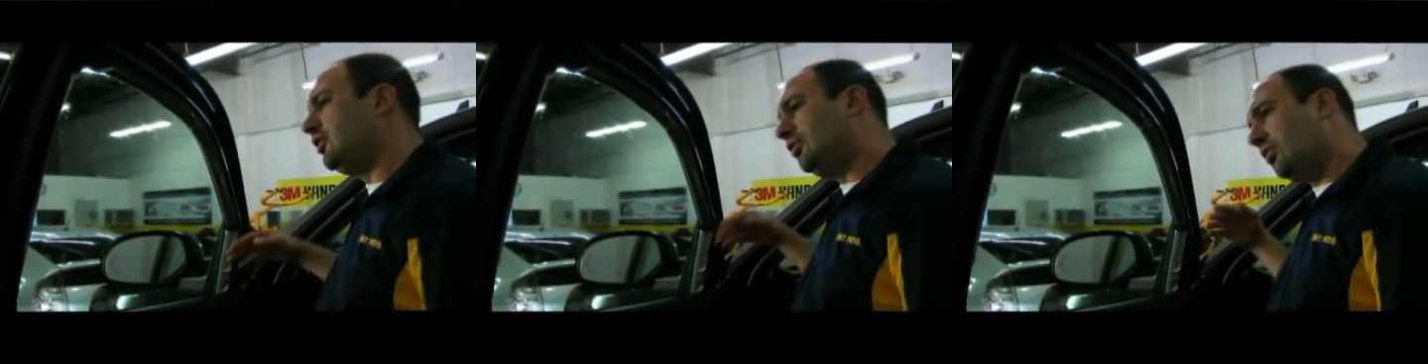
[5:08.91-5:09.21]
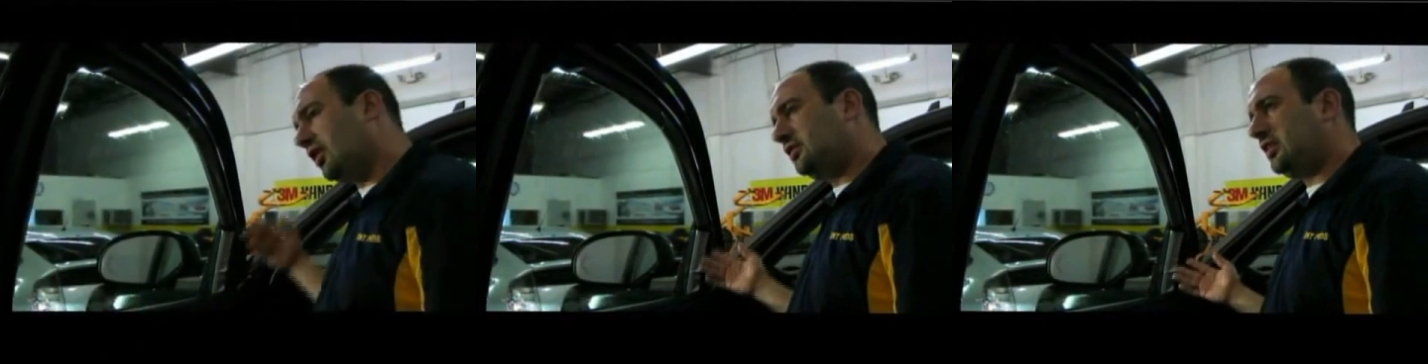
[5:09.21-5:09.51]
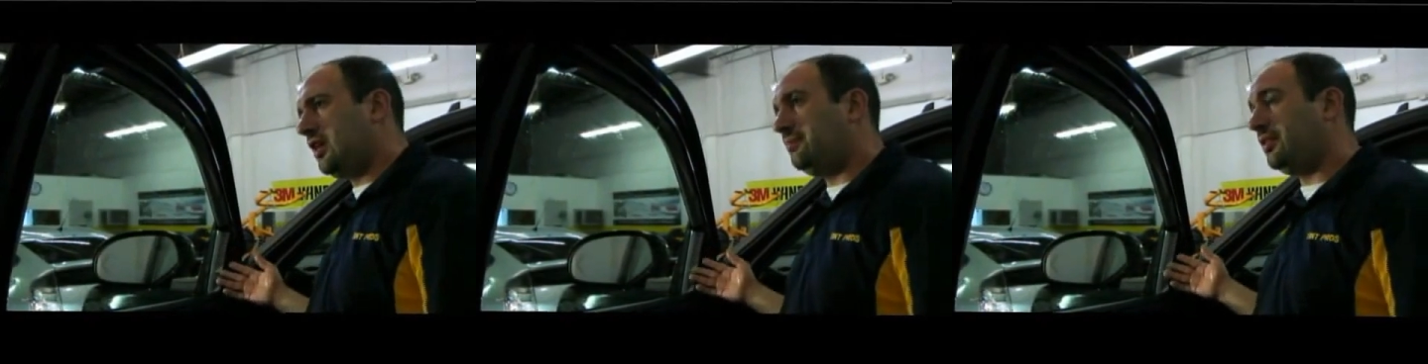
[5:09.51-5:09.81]
You want to
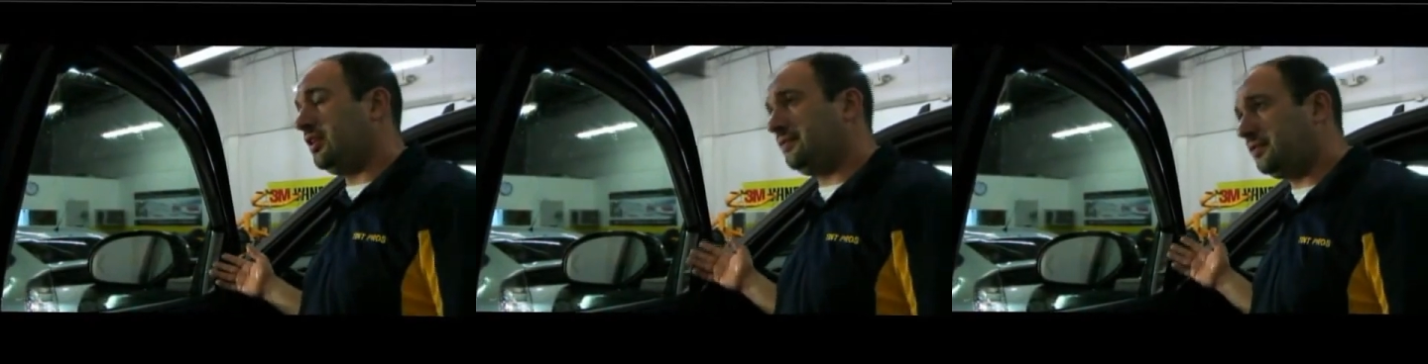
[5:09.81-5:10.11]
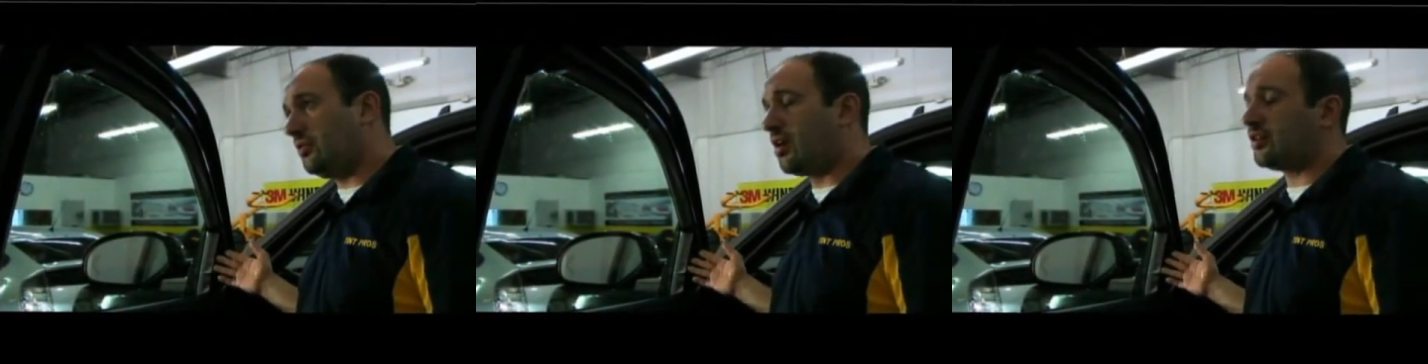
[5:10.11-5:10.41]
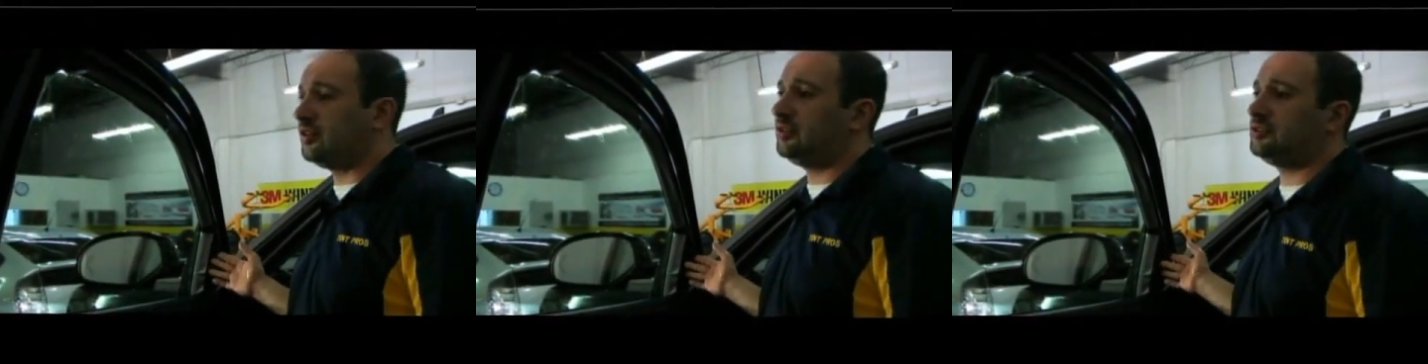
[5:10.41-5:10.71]
tape it, if you are
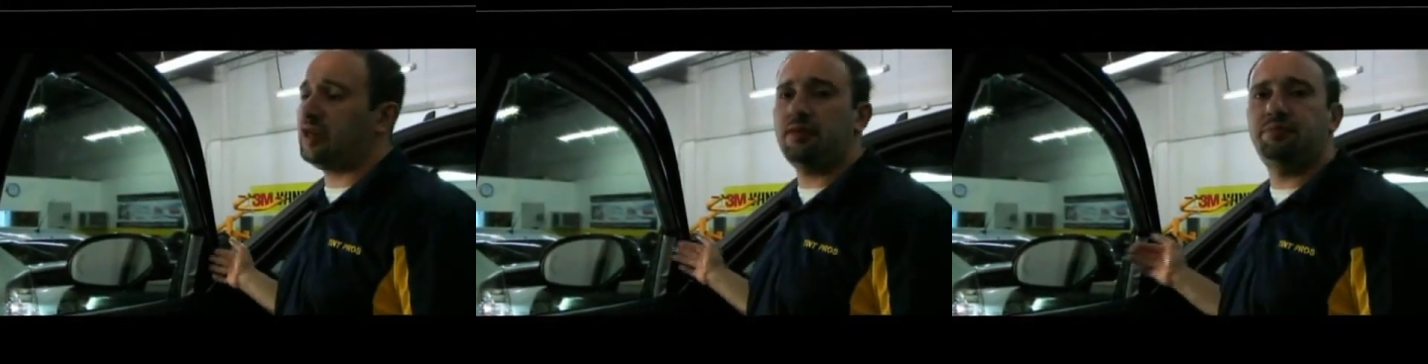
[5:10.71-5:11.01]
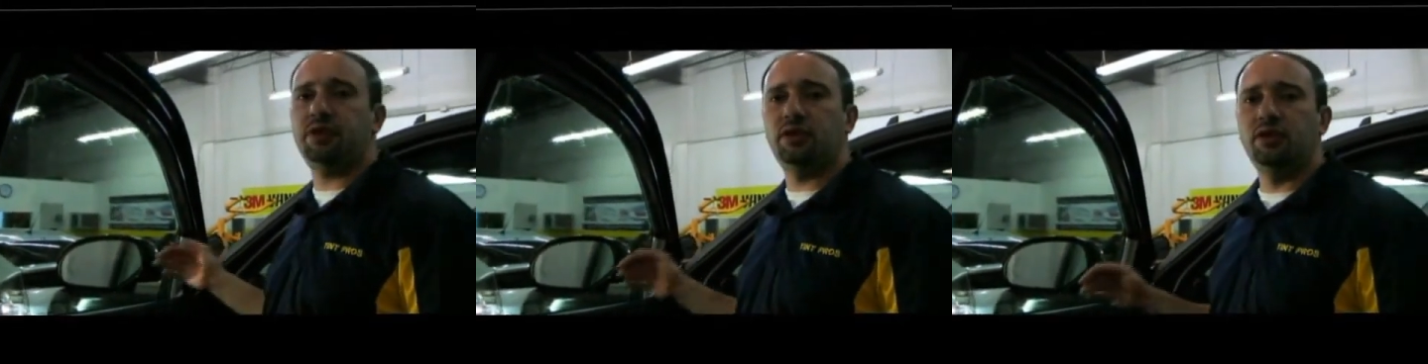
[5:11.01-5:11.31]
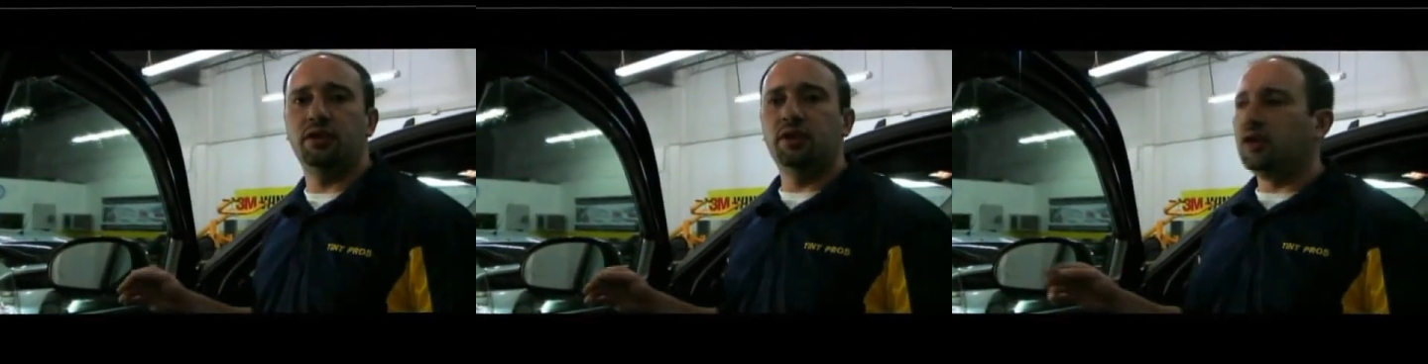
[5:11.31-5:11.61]
going to tape it,
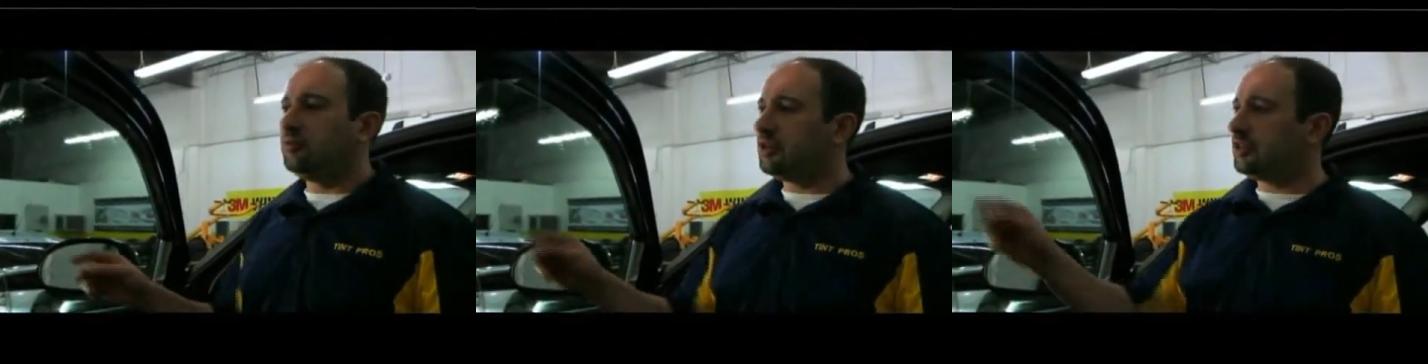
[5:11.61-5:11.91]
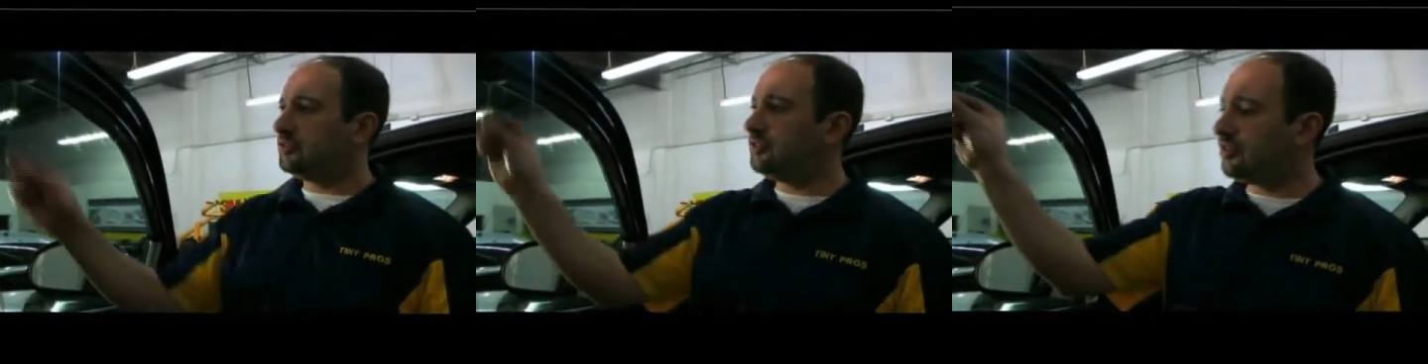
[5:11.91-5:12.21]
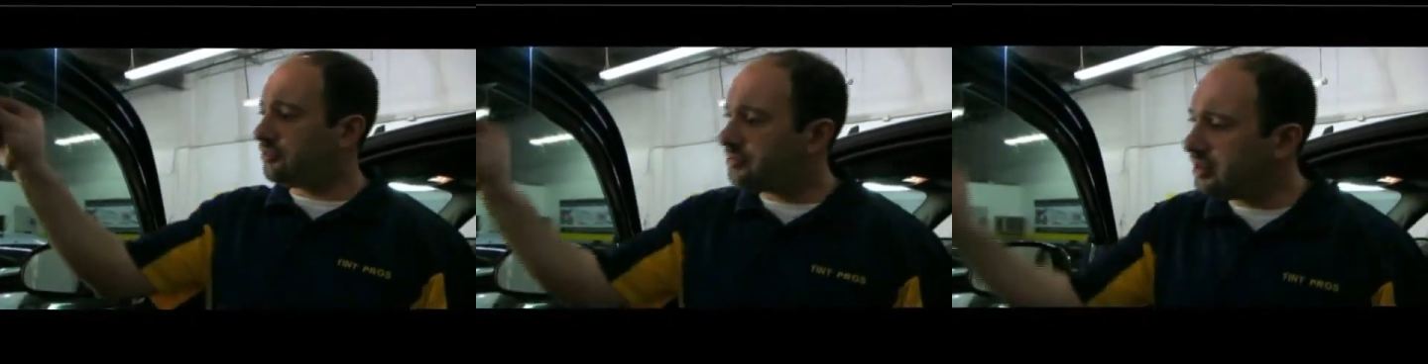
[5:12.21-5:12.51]
we because
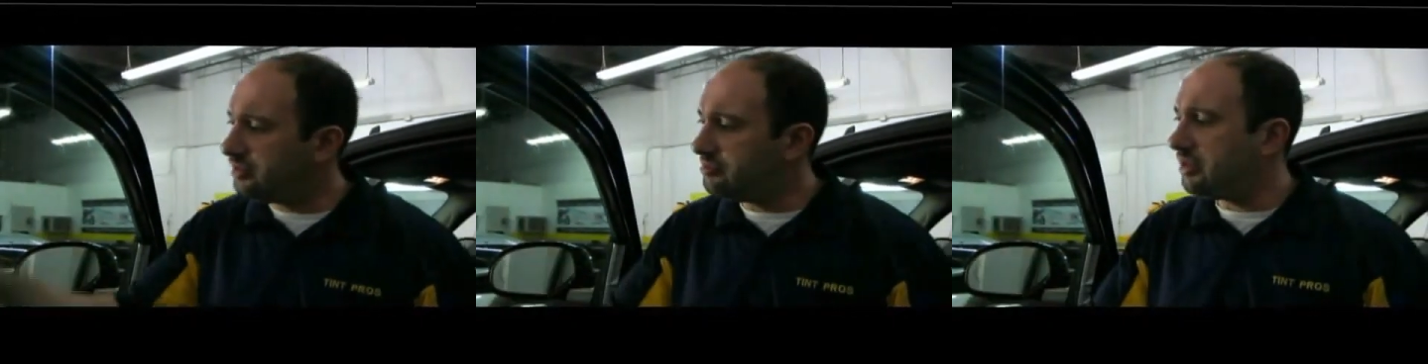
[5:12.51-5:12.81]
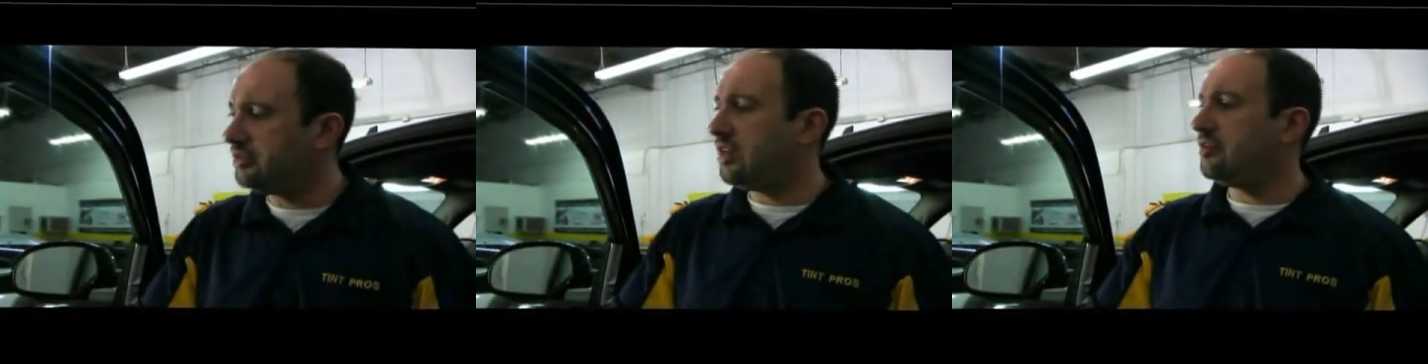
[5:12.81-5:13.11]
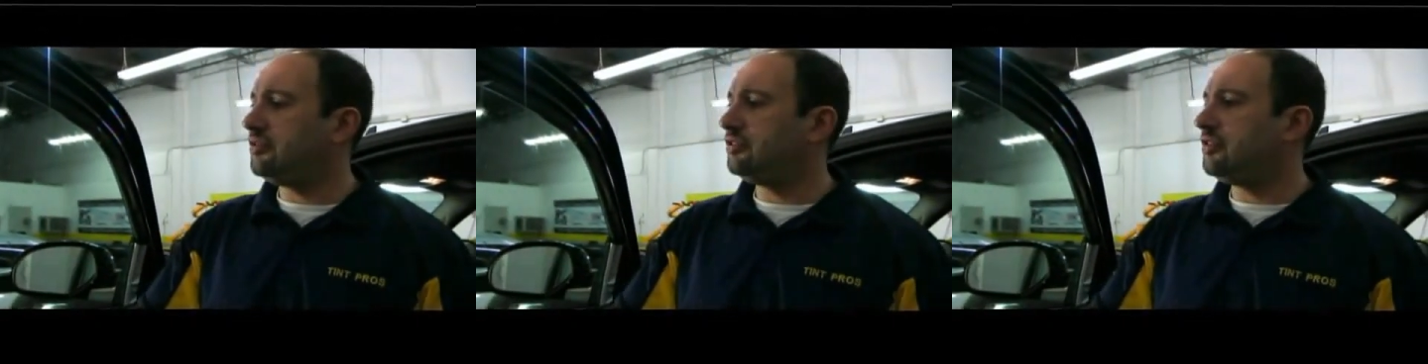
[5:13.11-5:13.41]
you're afraid you may
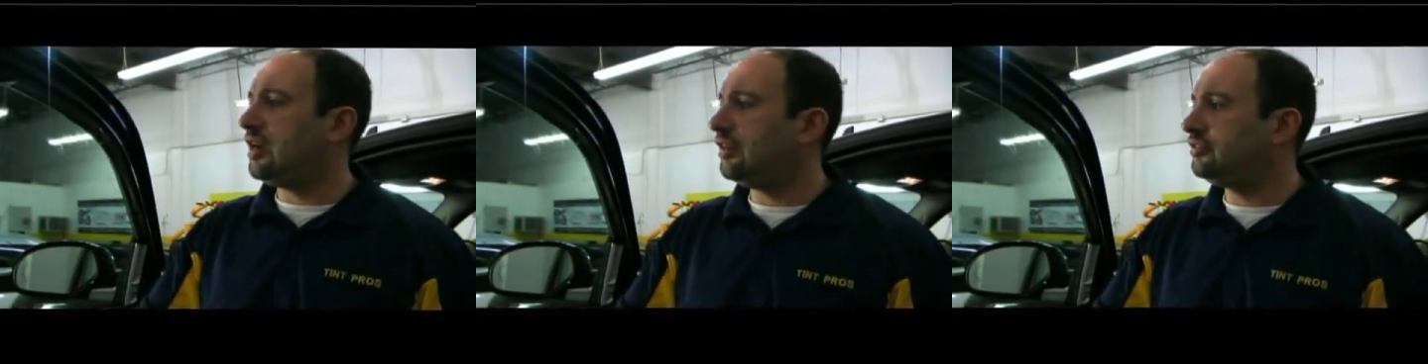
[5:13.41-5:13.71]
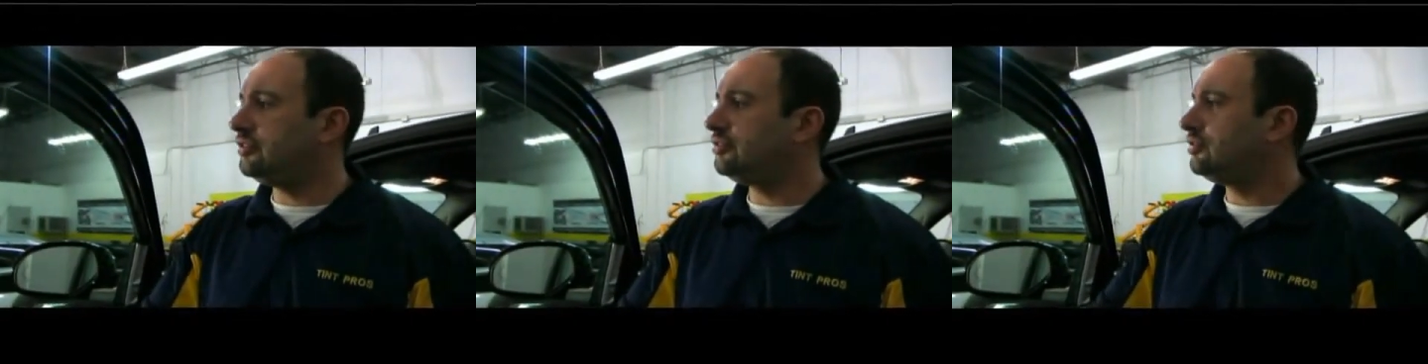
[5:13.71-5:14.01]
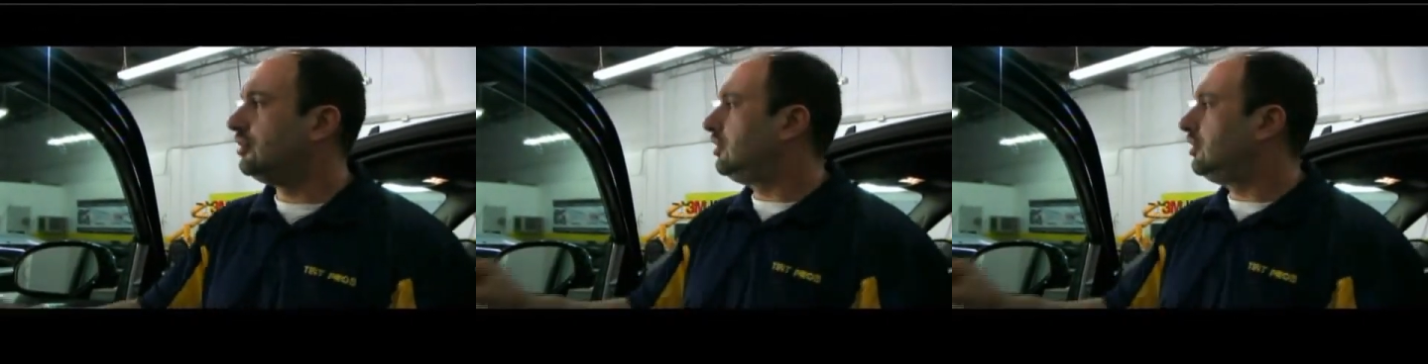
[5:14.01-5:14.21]
damage the edges.